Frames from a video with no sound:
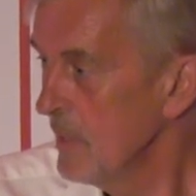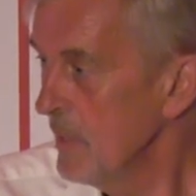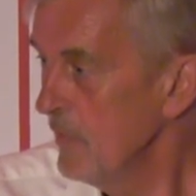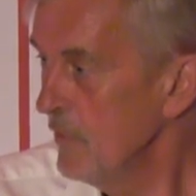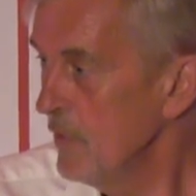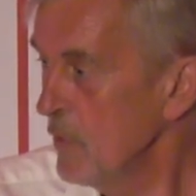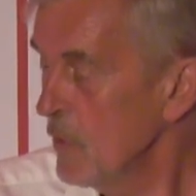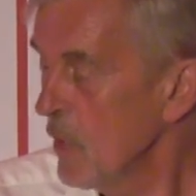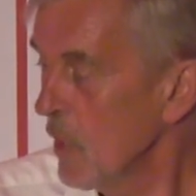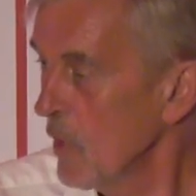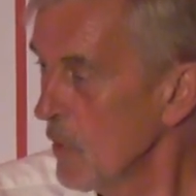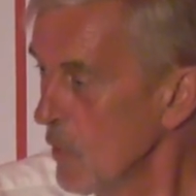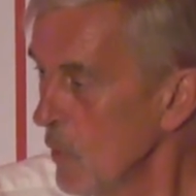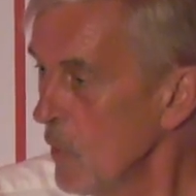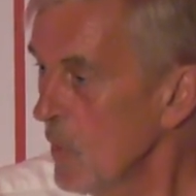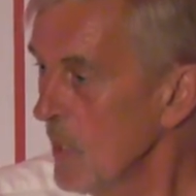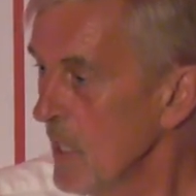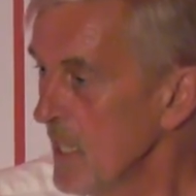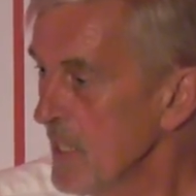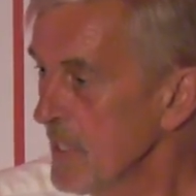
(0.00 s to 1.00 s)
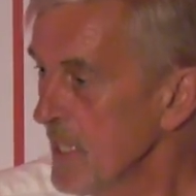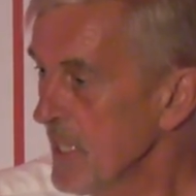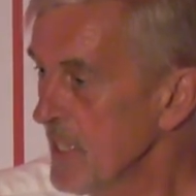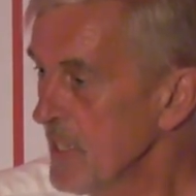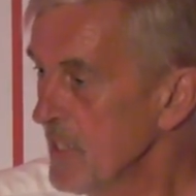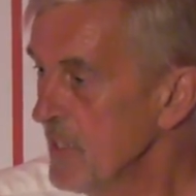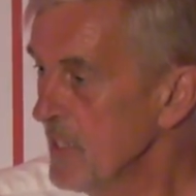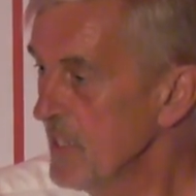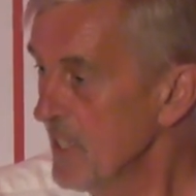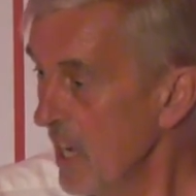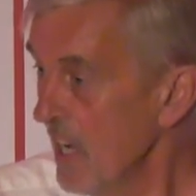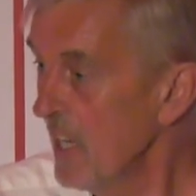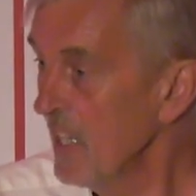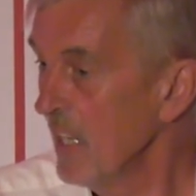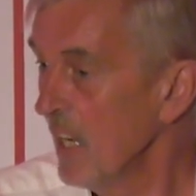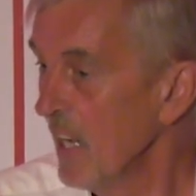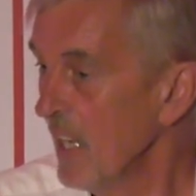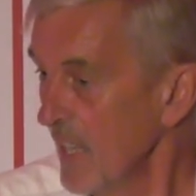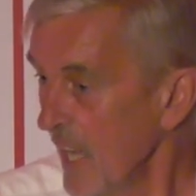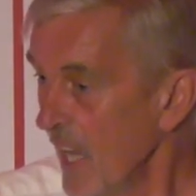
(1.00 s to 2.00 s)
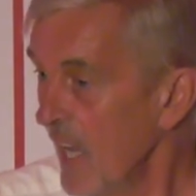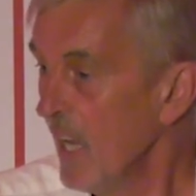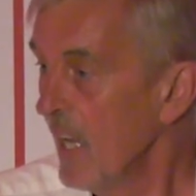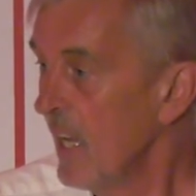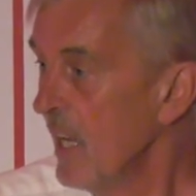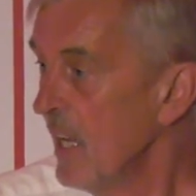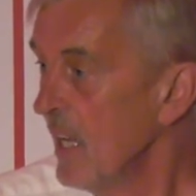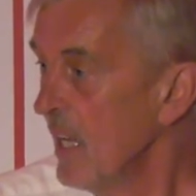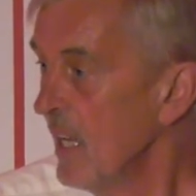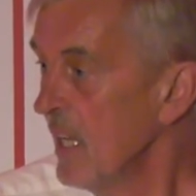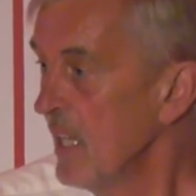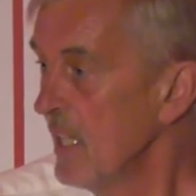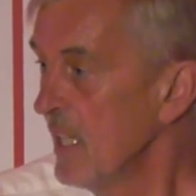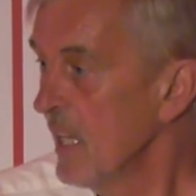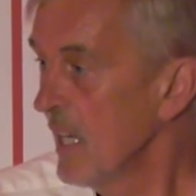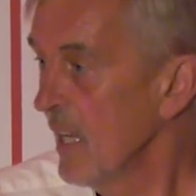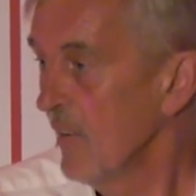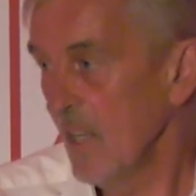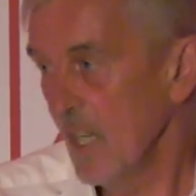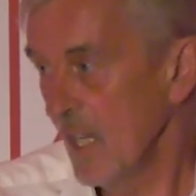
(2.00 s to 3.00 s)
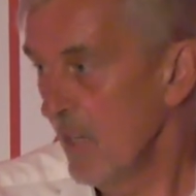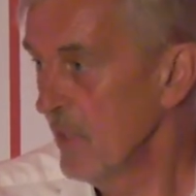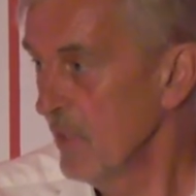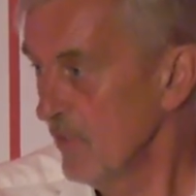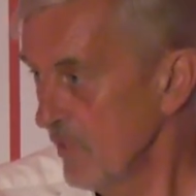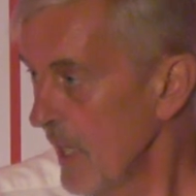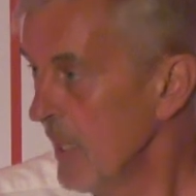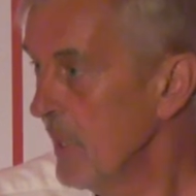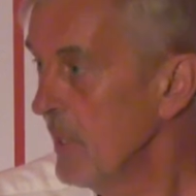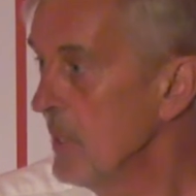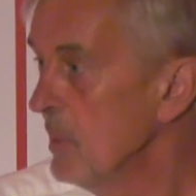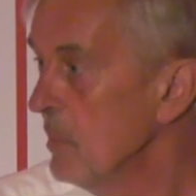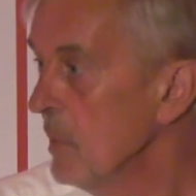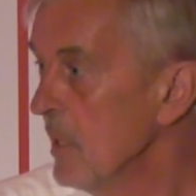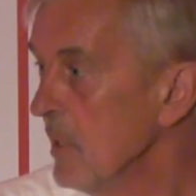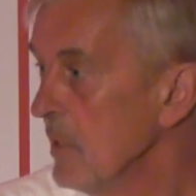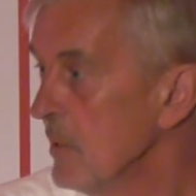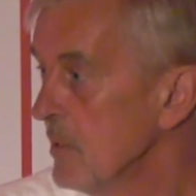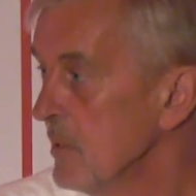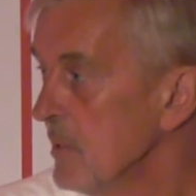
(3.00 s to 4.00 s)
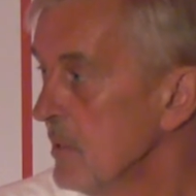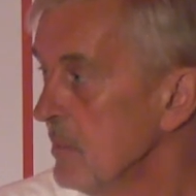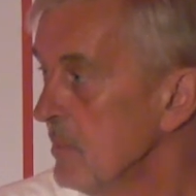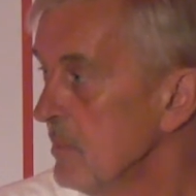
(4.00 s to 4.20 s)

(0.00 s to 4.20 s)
If you've got an organisation designed like that, you'll have a load of failure demand.